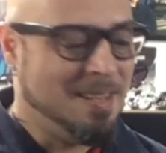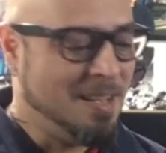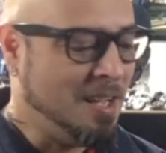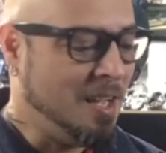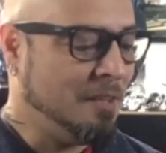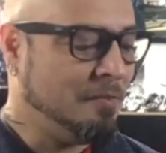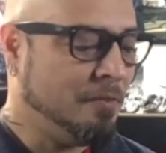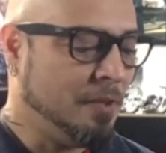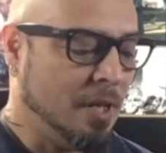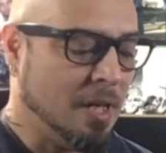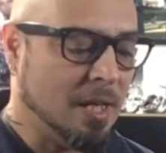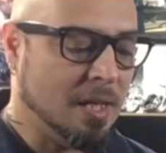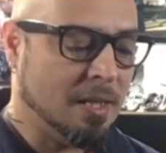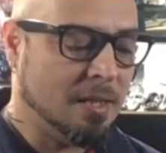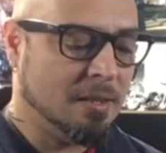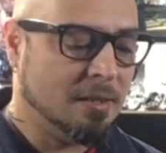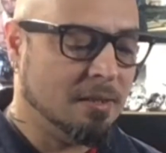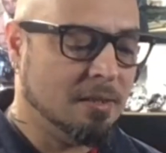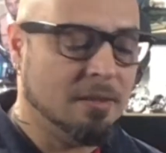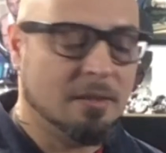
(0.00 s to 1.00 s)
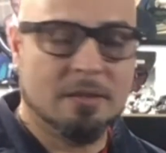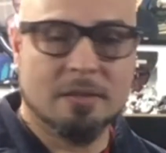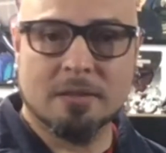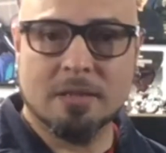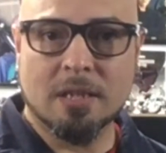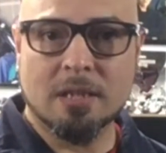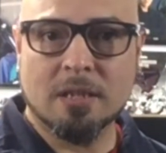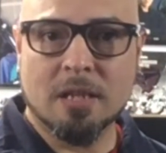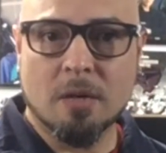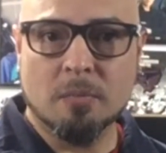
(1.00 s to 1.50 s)
I've
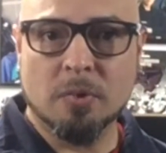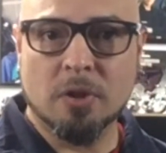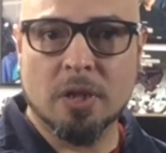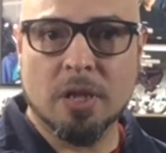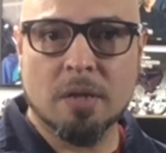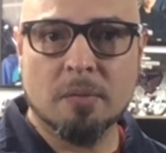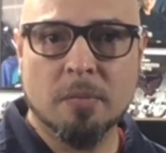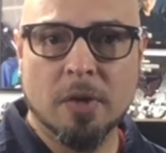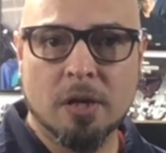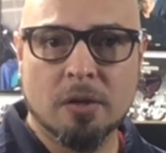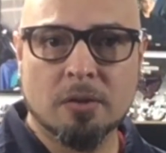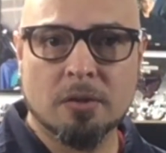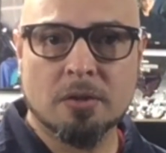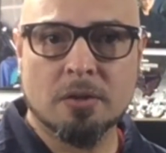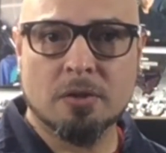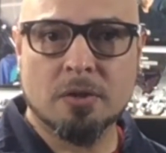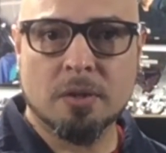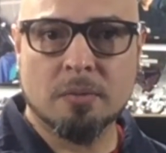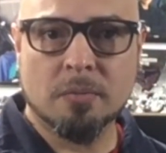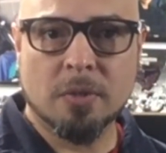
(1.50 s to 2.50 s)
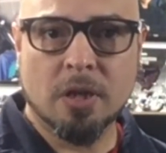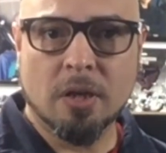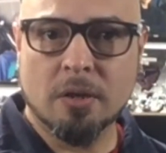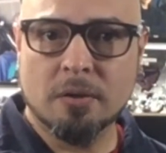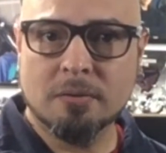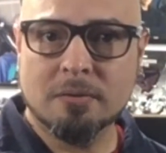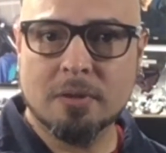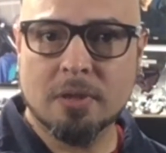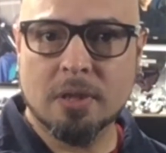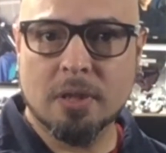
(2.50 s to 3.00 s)
sent a couple emails to
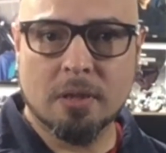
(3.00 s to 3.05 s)
TrimCoat,